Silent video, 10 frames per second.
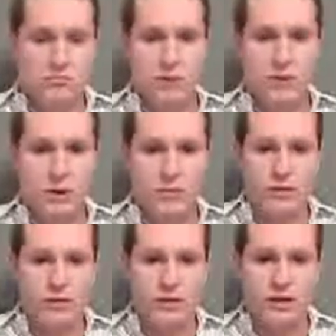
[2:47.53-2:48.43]
no problem,
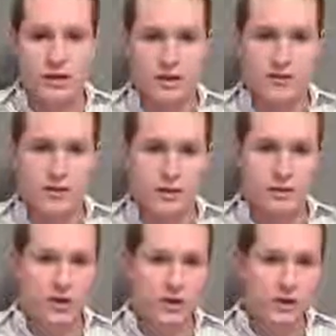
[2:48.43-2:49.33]
we're just not going to give you
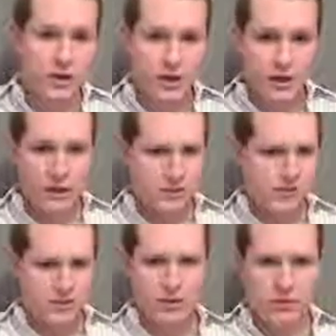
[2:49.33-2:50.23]
any money.
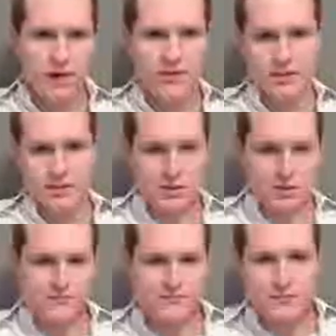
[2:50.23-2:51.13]
So in
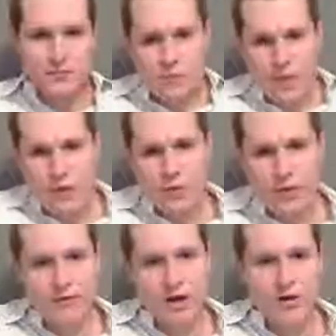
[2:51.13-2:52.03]
essence, when
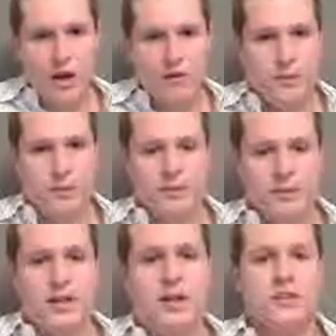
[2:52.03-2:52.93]
the federal government
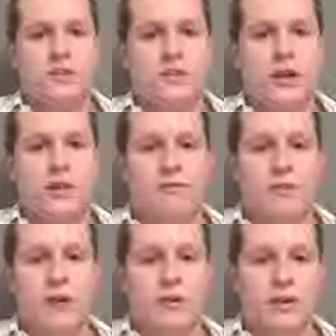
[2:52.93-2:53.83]
says we are
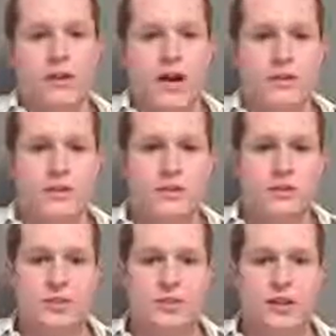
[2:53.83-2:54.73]
following the
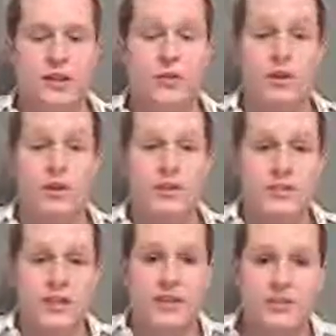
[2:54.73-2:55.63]
Constitution, that we let
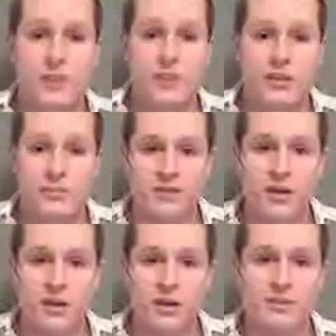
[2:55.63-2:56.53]
states run
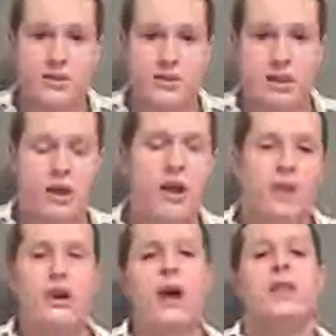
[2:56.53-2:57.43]
themselves, okay,
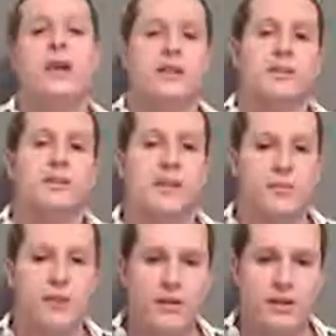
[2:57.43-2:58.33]
they're not letting the
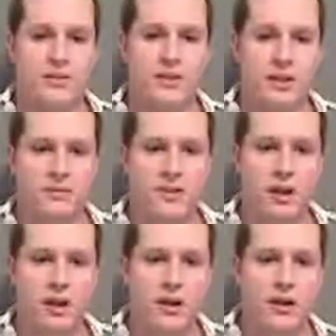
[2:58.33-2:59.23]
state run themselves.
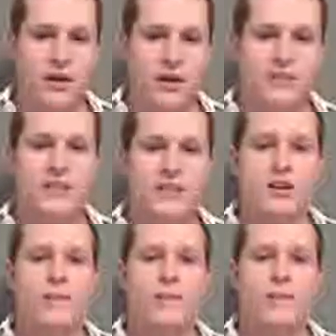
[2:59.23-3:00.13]
Okay, the
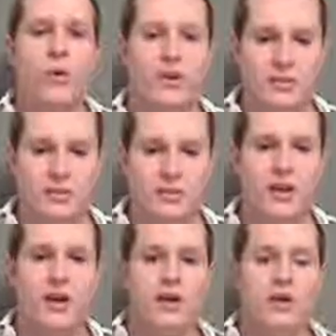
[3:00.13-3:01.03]
states are forced
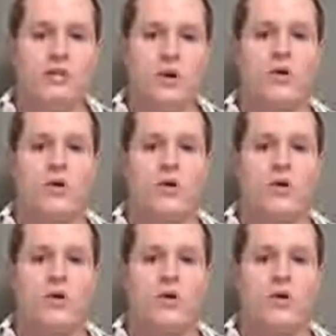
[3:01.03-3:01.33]
to